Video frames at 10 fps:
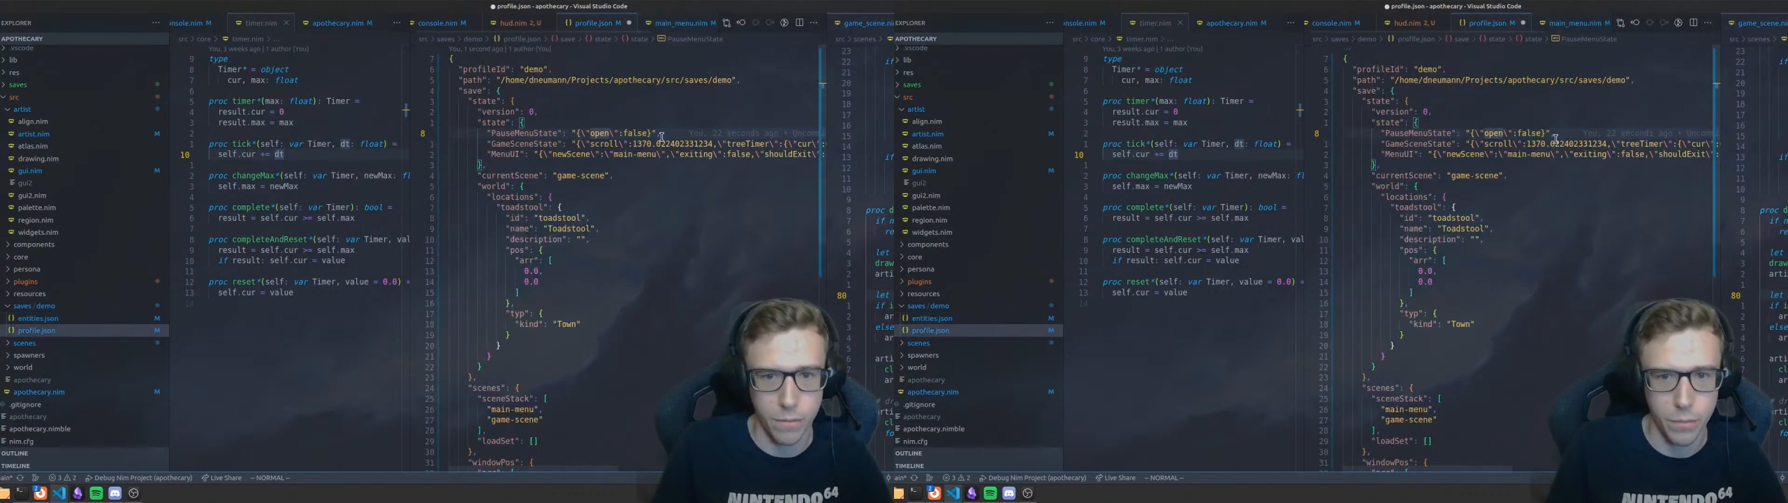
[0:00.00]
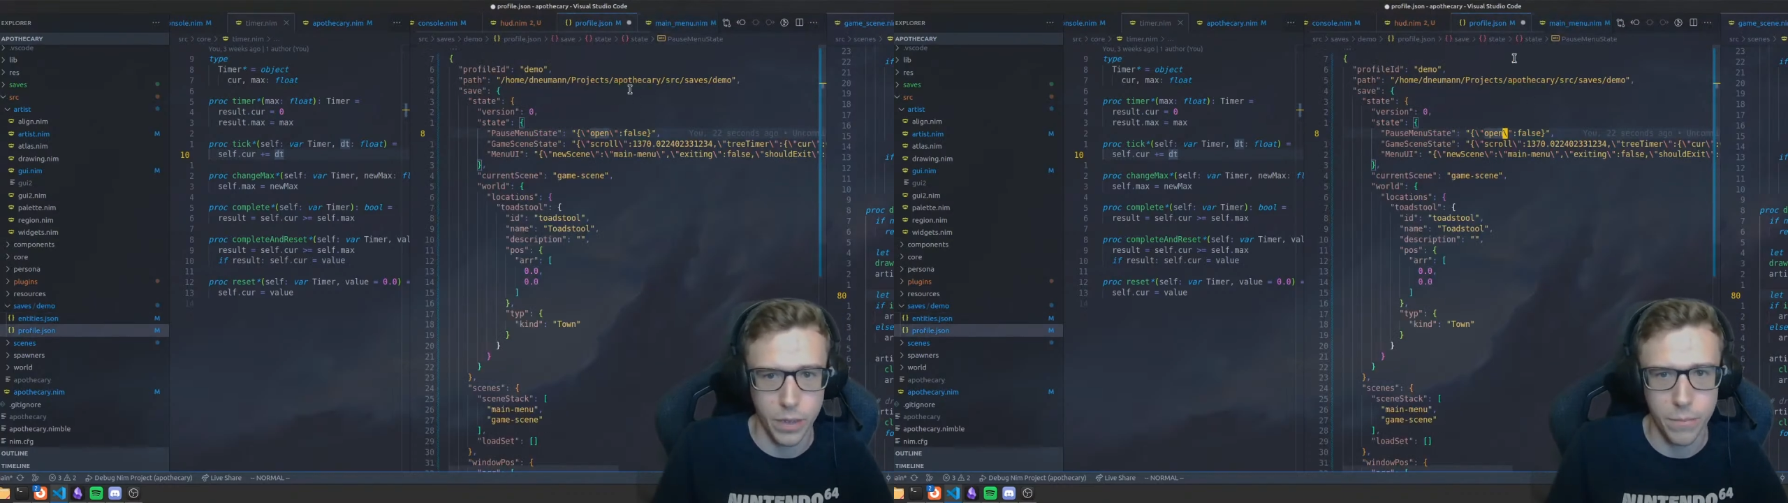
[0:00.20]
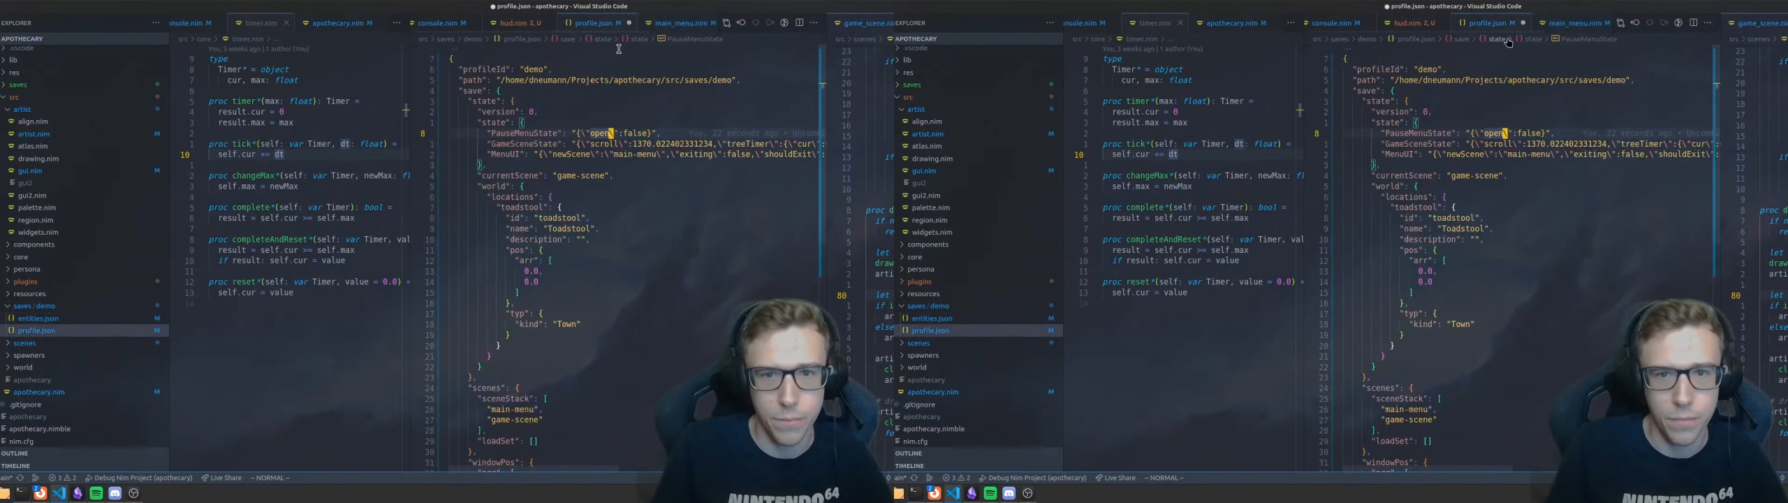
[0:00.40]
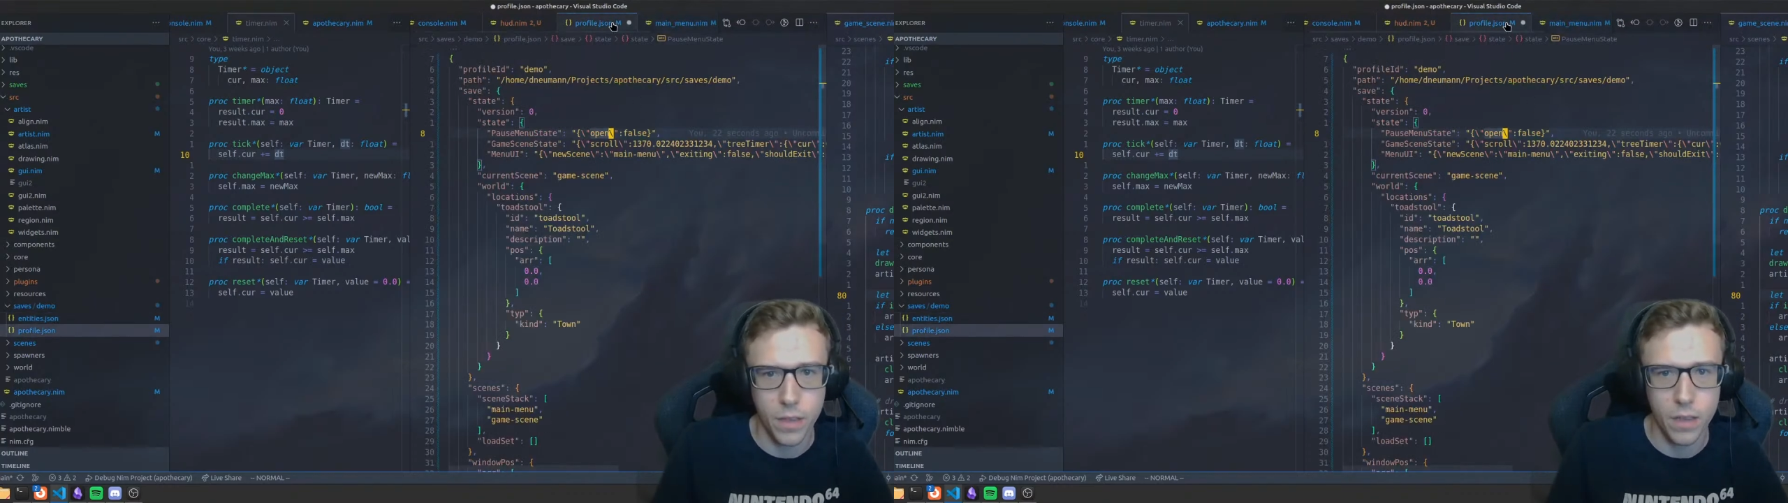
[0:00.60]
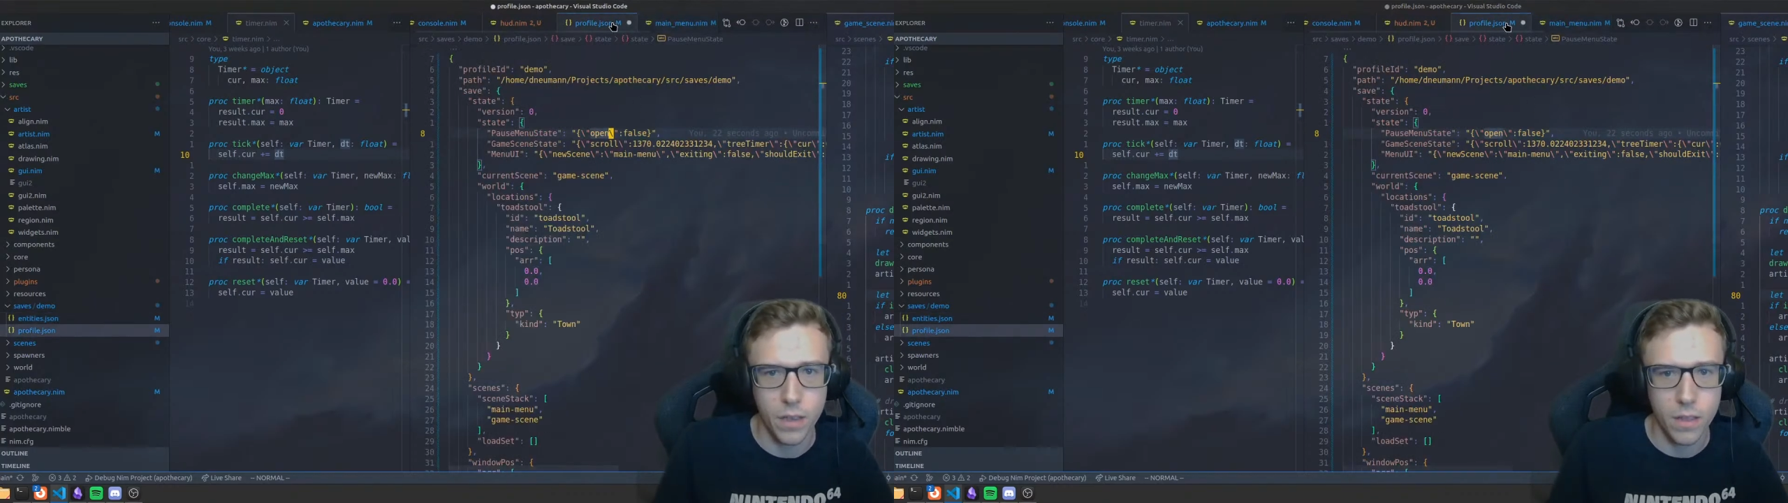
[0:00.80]
But
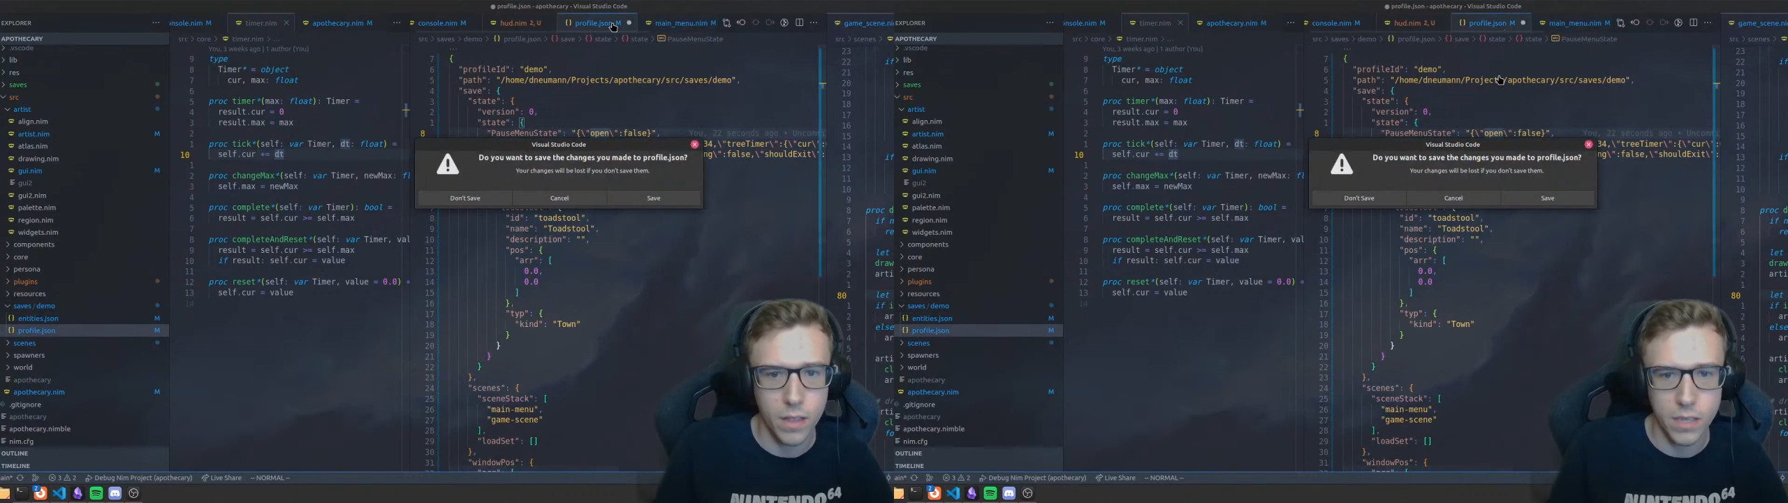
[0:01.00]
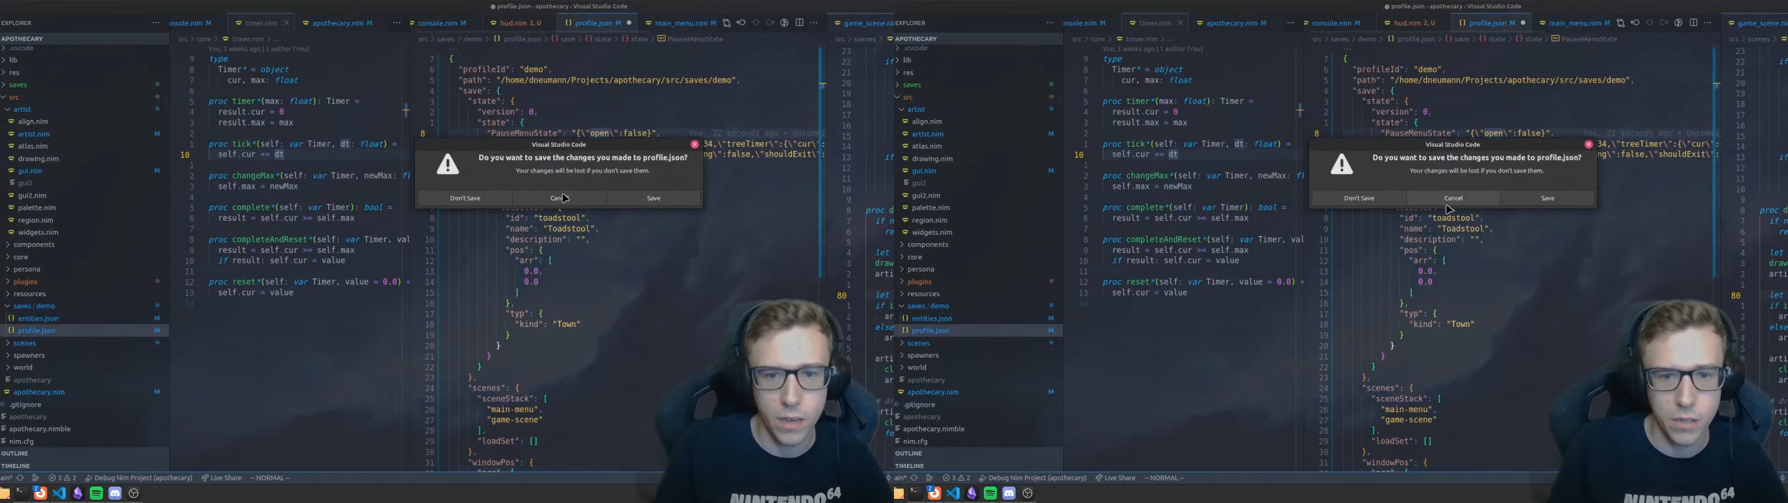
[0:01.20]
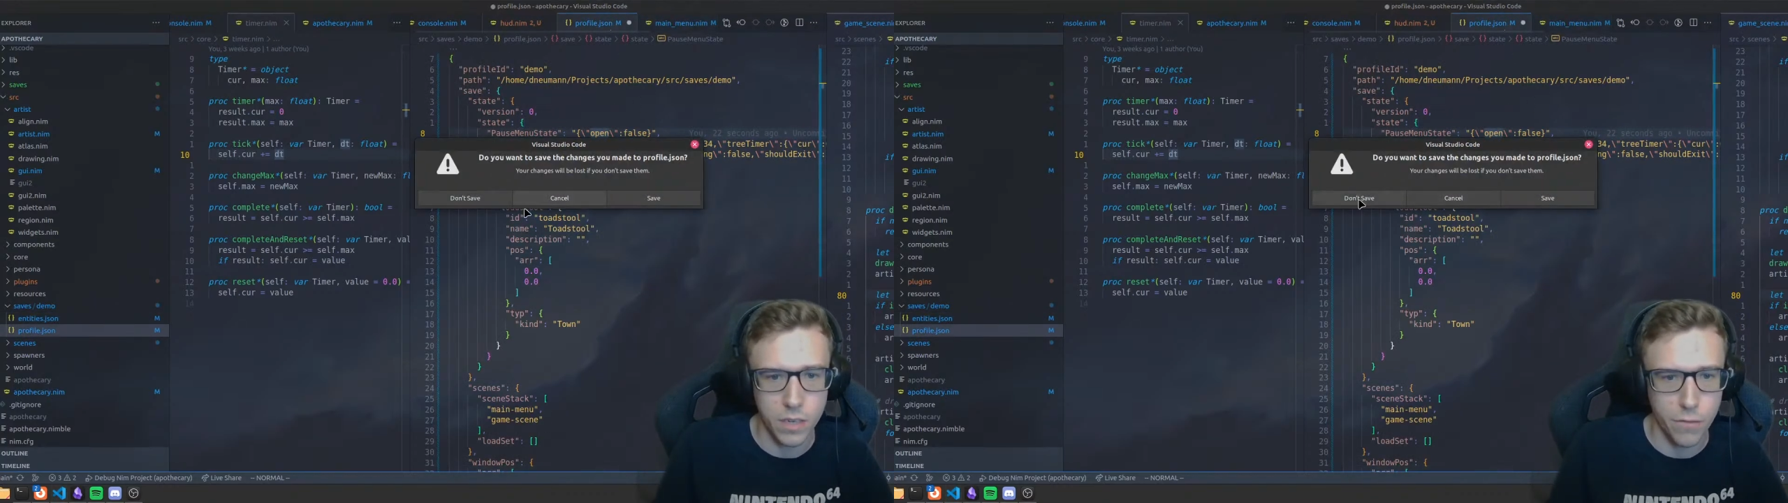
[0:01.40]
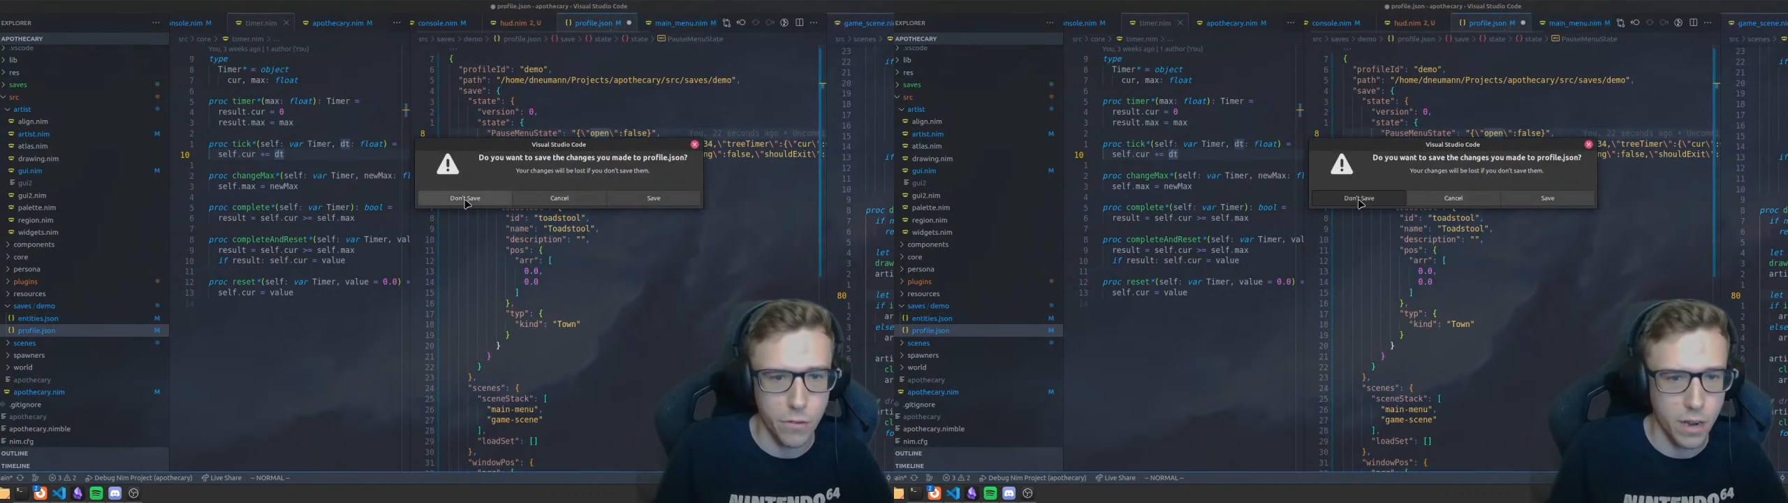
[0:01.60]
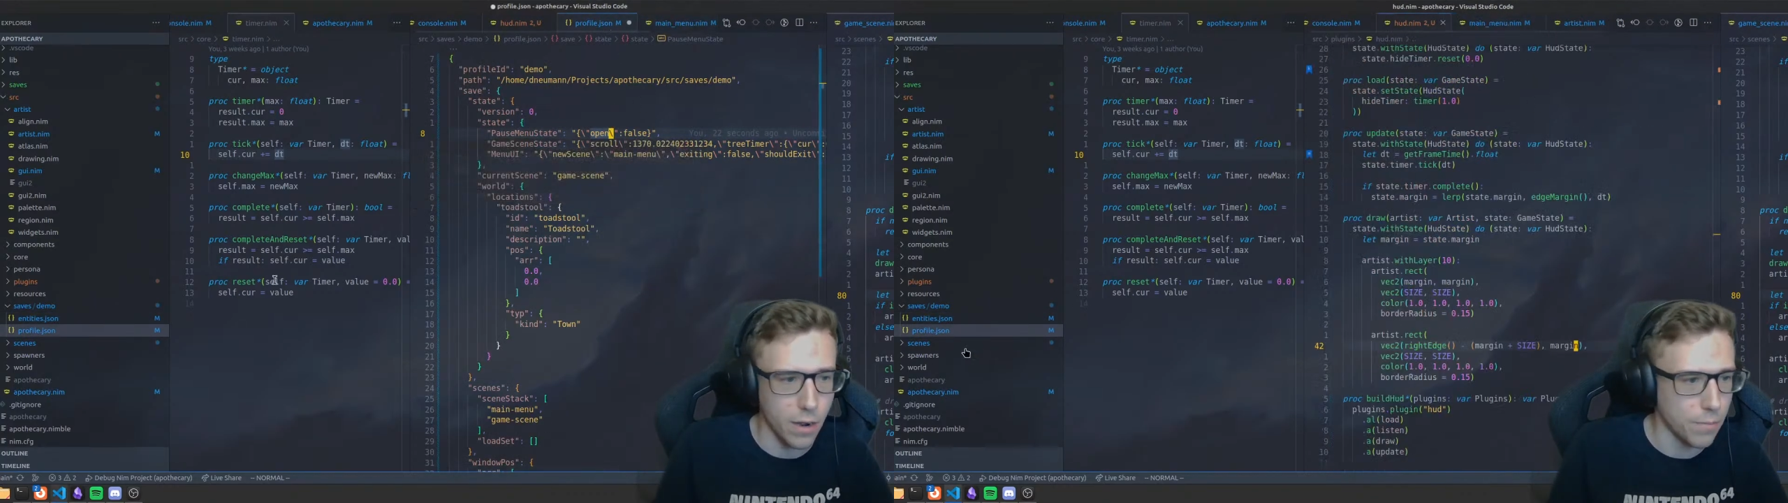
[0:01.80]
that's how it's done for
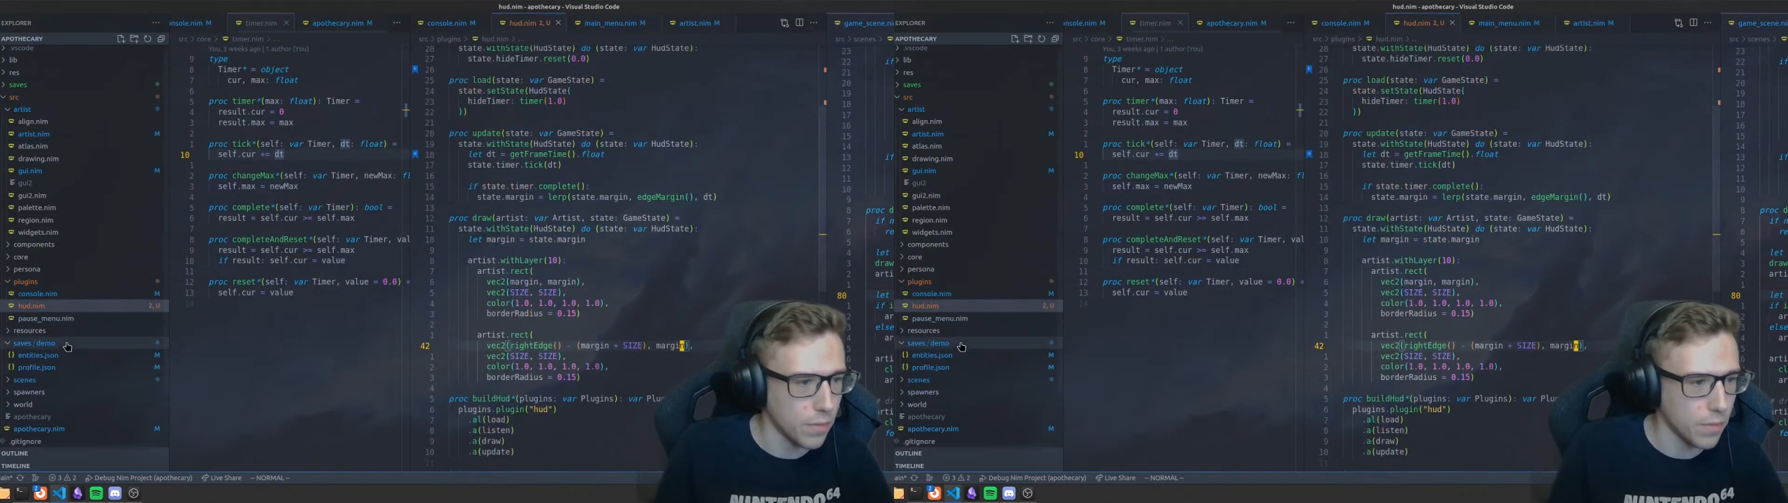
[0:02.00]
now.